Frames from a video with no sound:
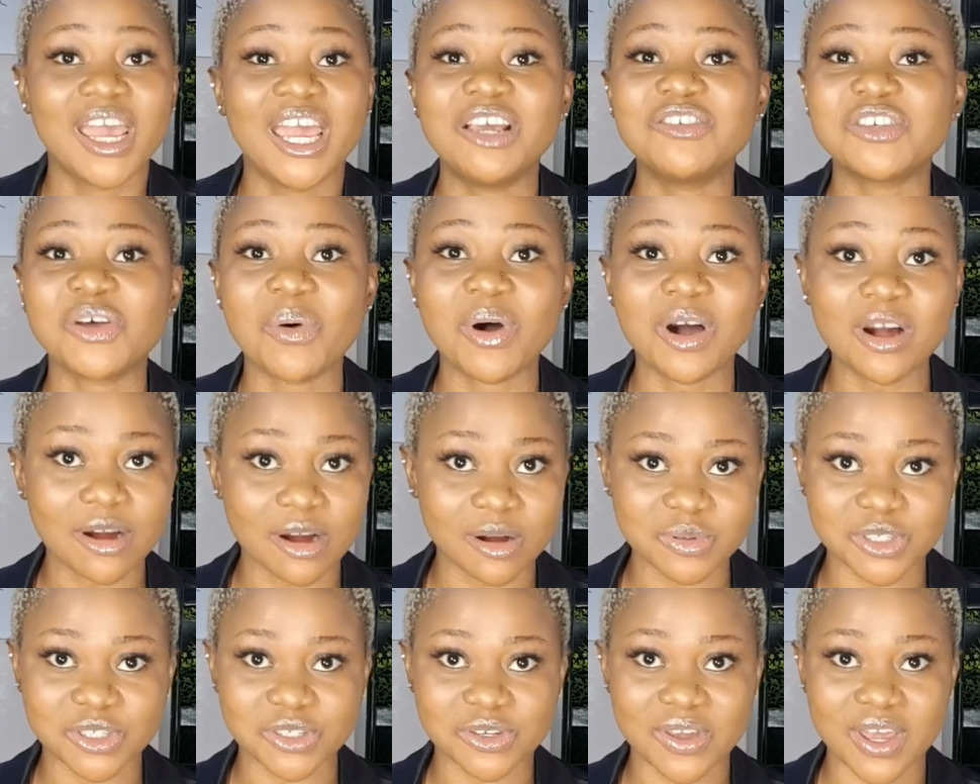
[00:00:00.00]
If someone
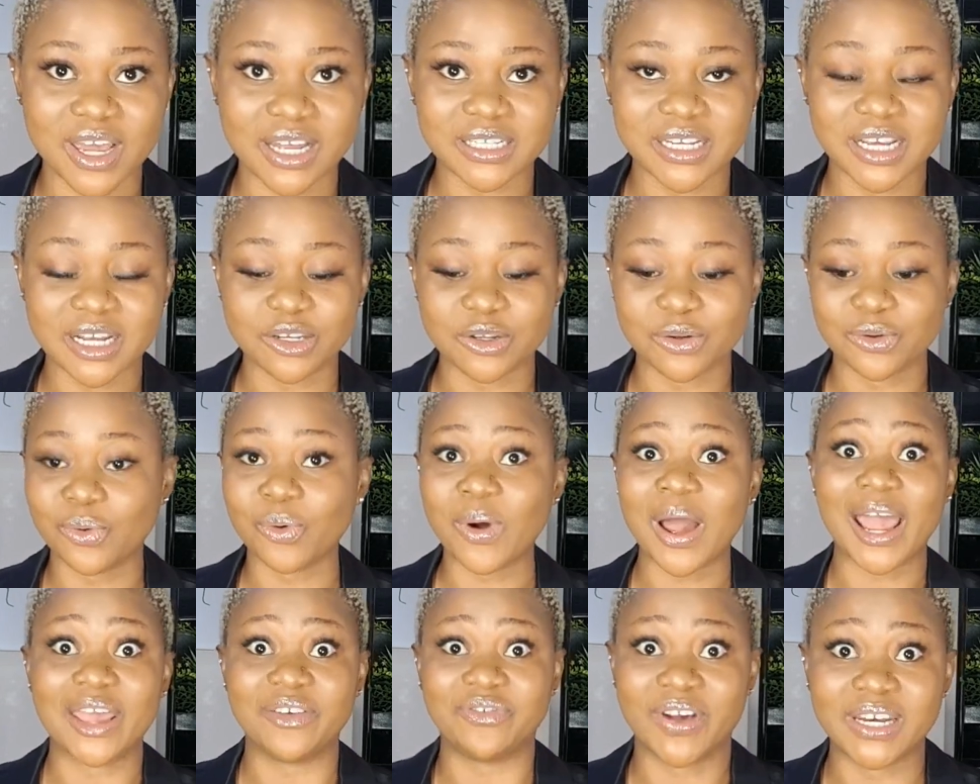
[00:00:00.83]
comes to you and tell you,
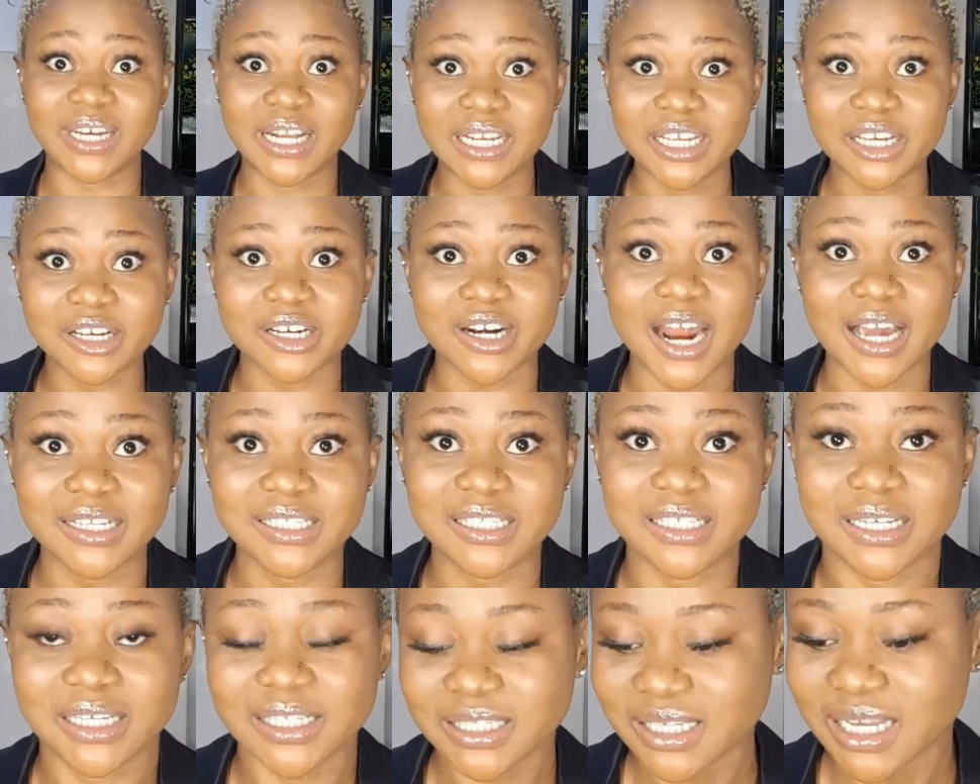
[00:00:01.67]
I finally
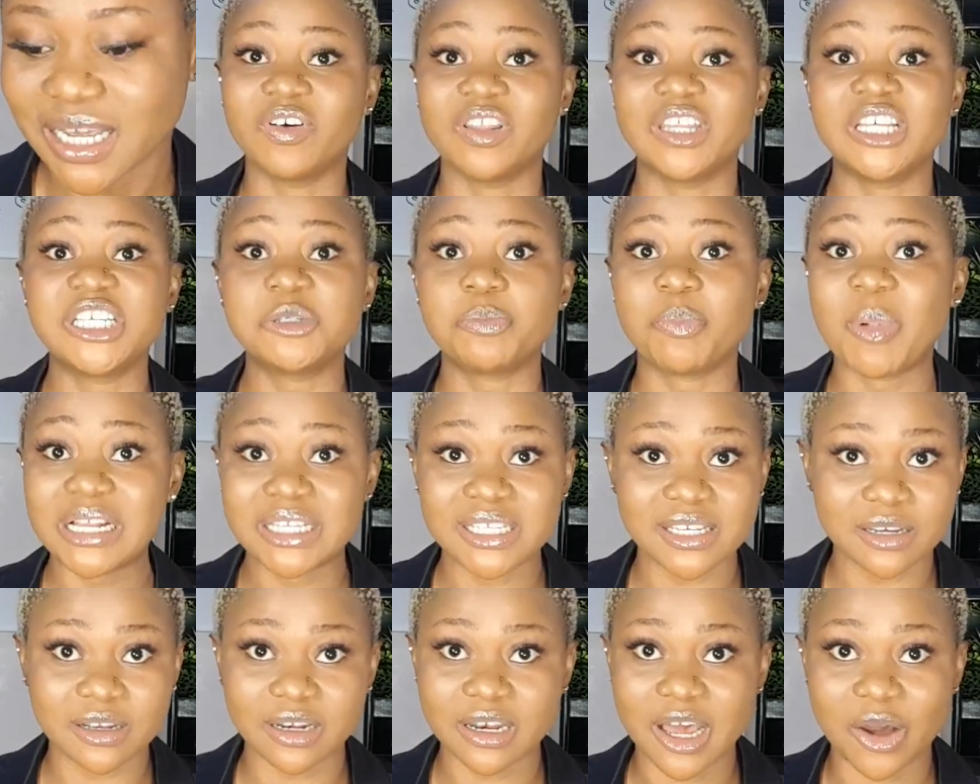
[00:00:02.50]
cracked it, or this
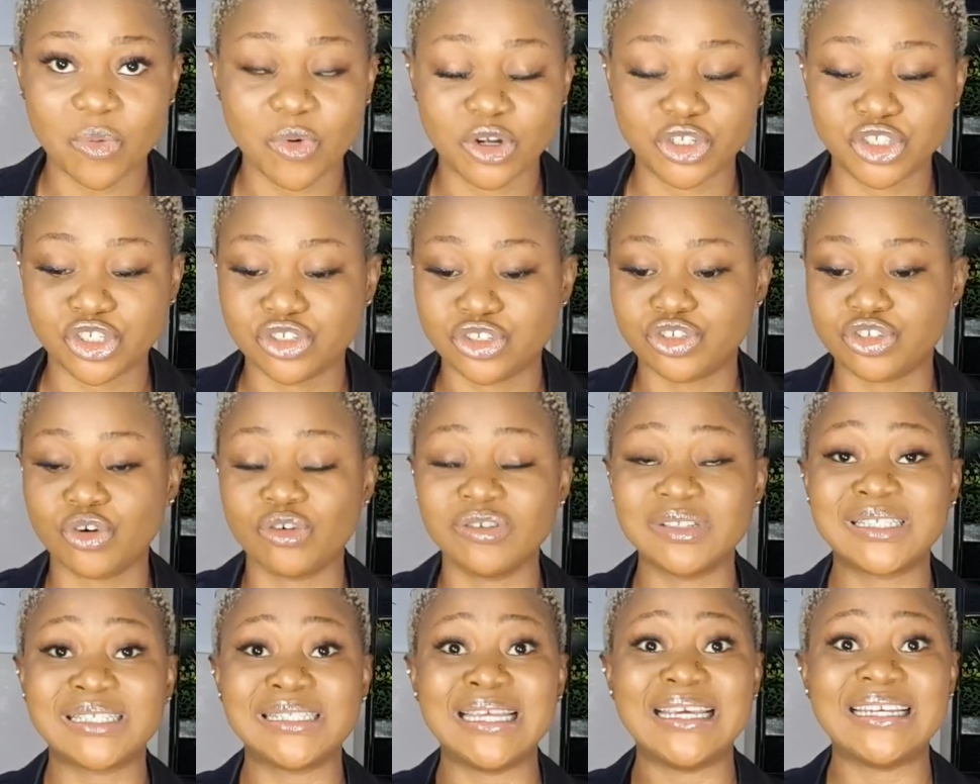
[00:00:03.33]
particular one, you
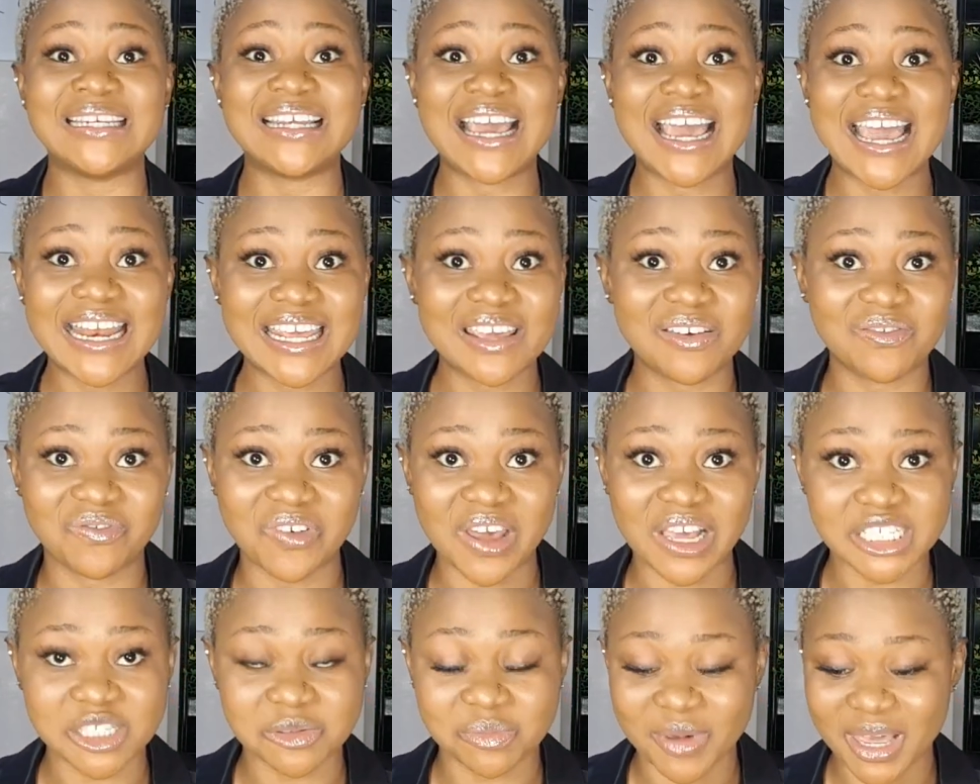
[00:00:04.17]
don't need any
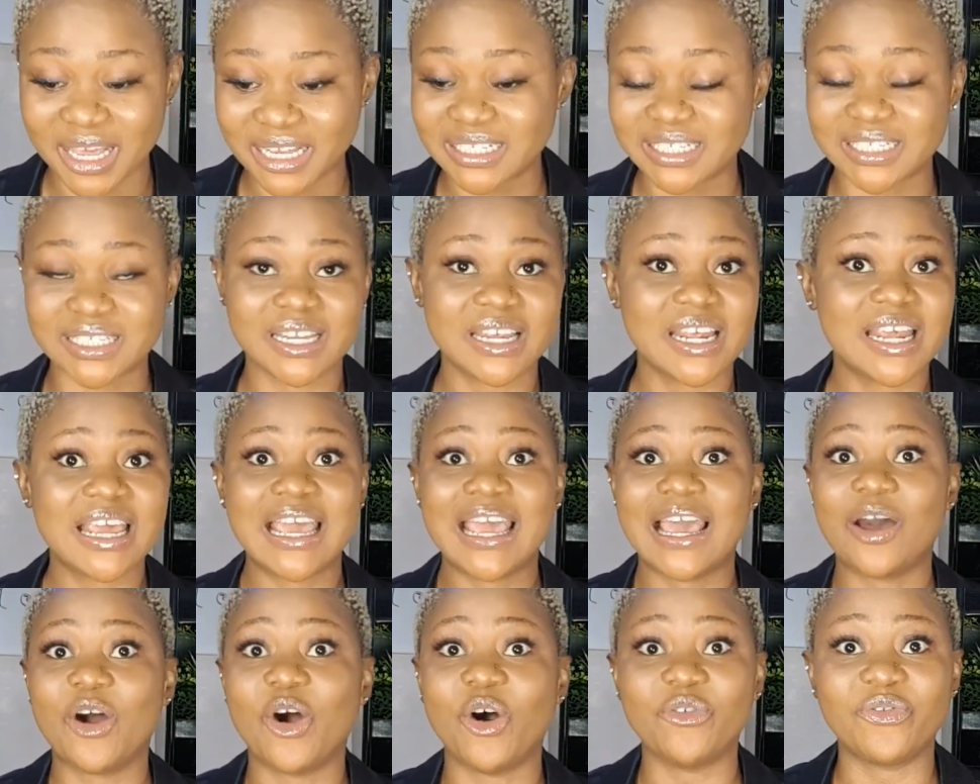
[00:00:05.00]
investment
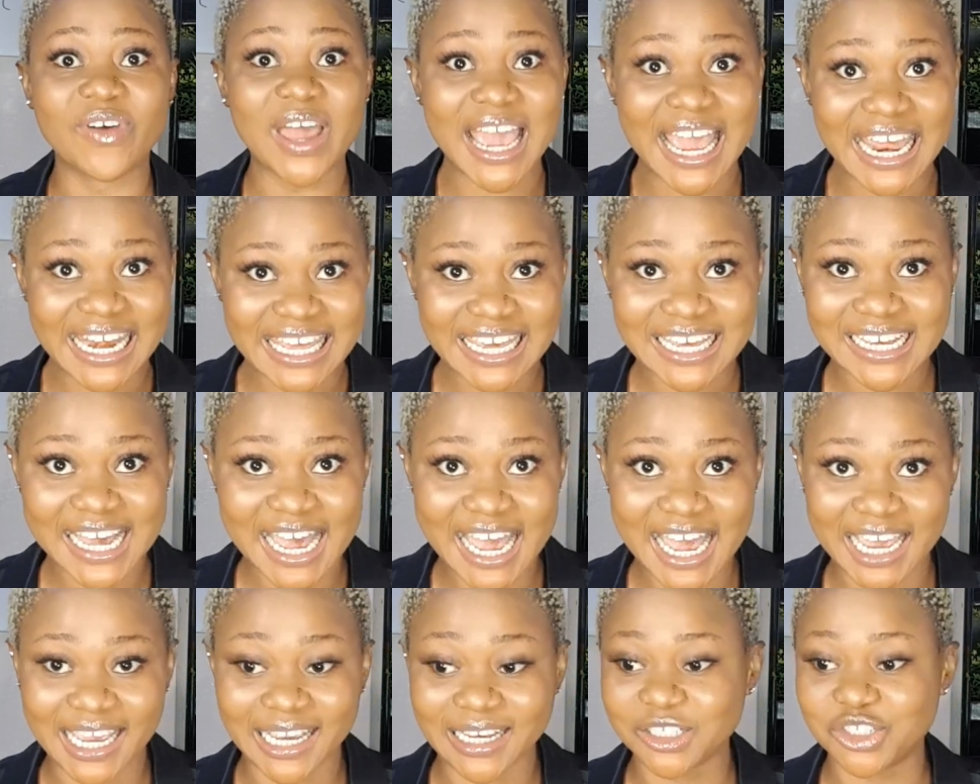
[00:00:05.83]
of any
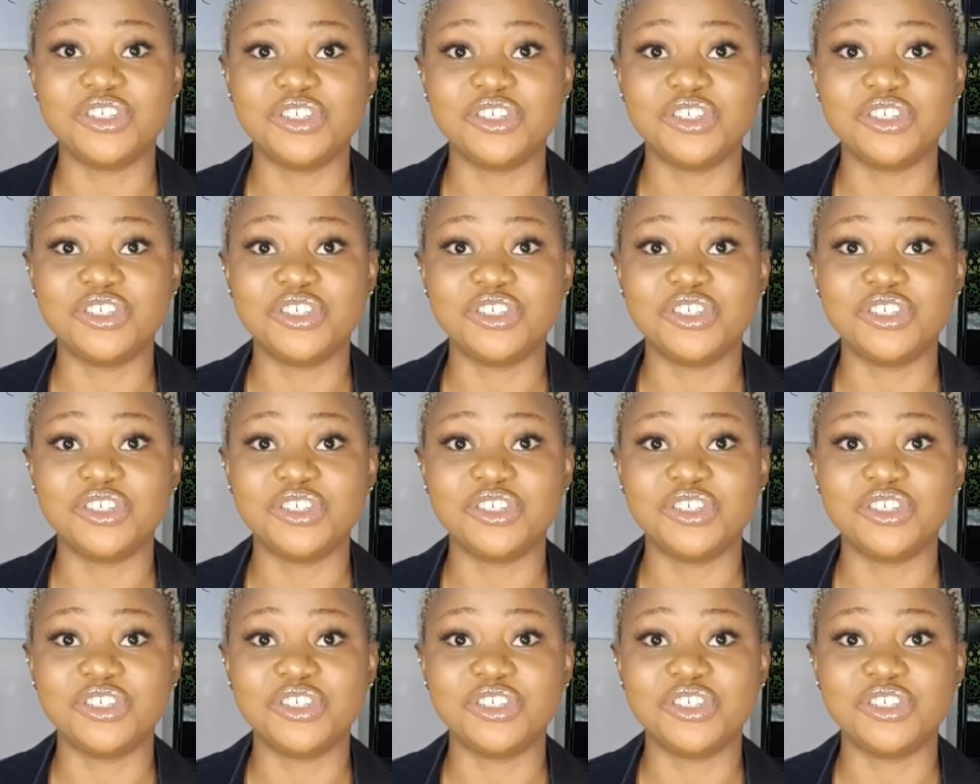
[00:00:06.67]
kind.